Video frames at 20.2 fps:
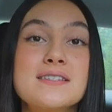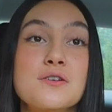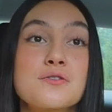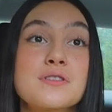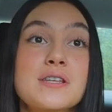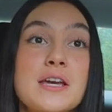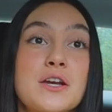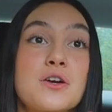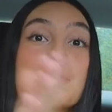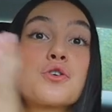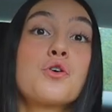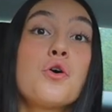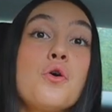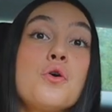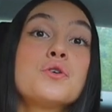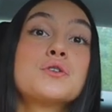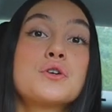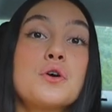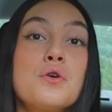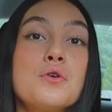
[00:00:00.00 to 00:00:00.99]
So it's like you're cold
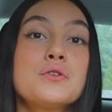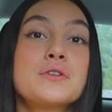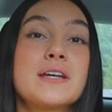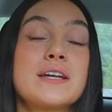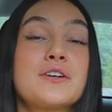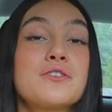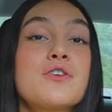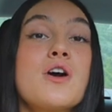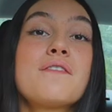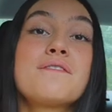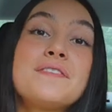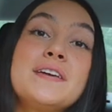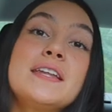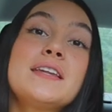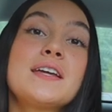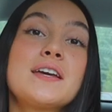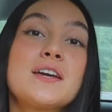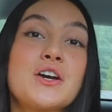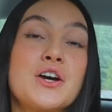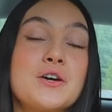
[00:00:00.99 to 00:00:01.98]
cold, cold, like you're not
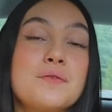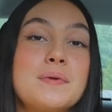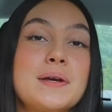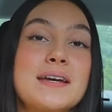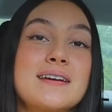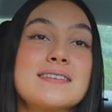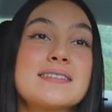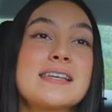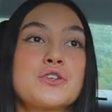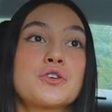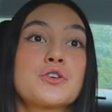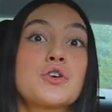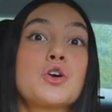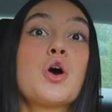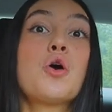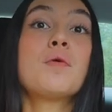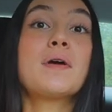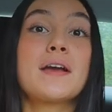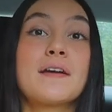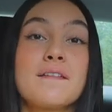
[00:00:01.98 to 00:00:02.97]
feeling good because you're
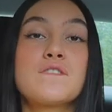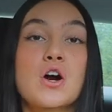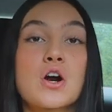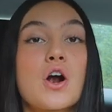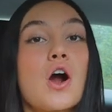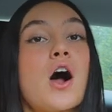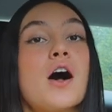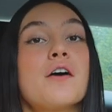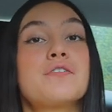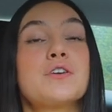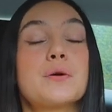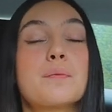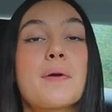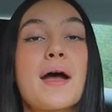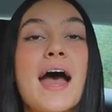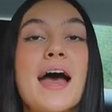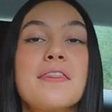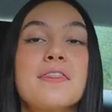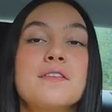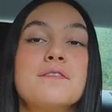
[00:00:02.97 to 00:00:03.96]
going far off your
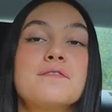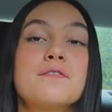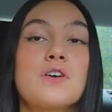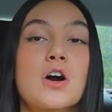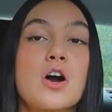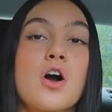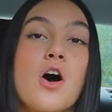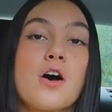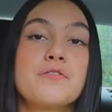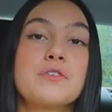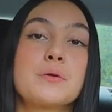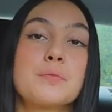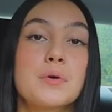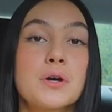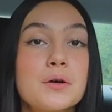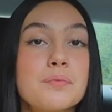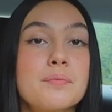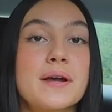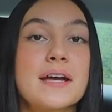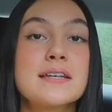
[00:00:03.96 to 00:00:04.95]
path and far off your
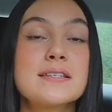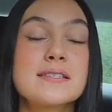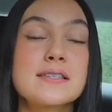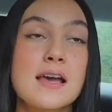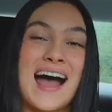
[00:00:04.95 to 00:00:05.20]
purpose.